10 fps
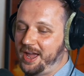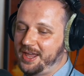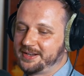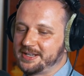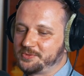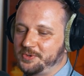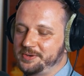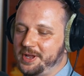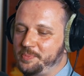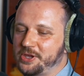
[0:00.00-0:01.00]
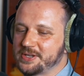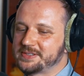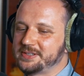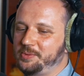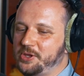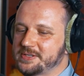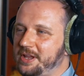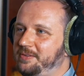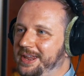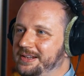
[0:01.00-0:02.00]
I like that one uh, because because
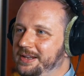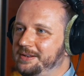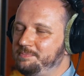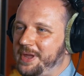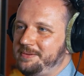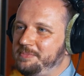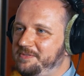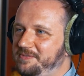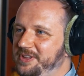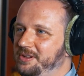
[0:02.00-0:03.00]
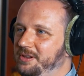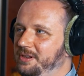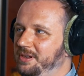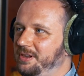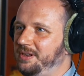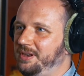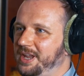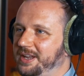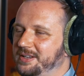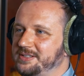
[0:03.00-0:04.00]
it, it it made me feel
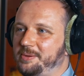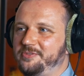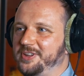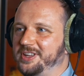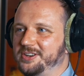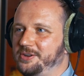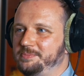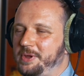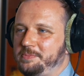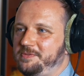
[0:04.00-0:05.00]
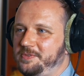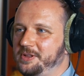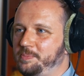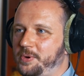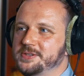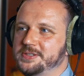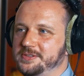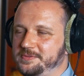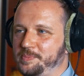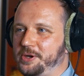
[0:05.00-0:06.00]
like something. You know, it made me feel
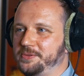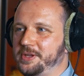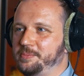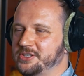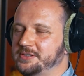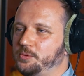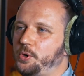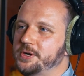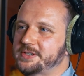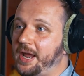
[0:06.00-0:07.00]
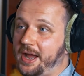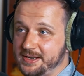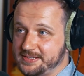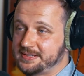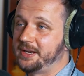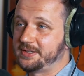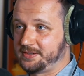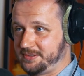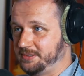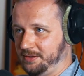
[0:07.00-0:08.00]
positive about them. Just the words. I understand
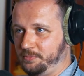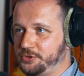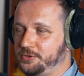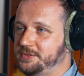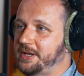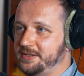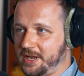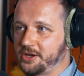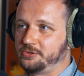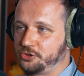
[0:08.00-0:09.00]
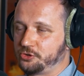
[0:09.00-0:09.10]
that what you said is actually